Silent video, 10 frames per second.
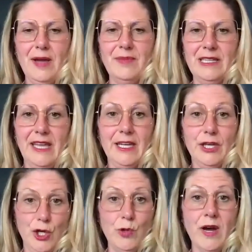I mean, like,
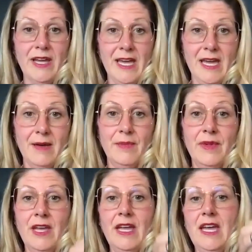who I am
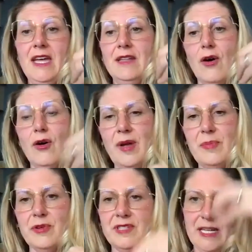and all my
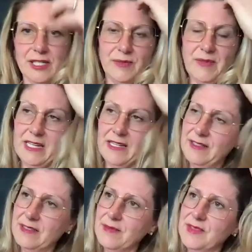protection
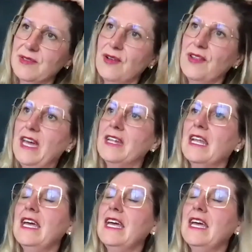mechanisms and all that.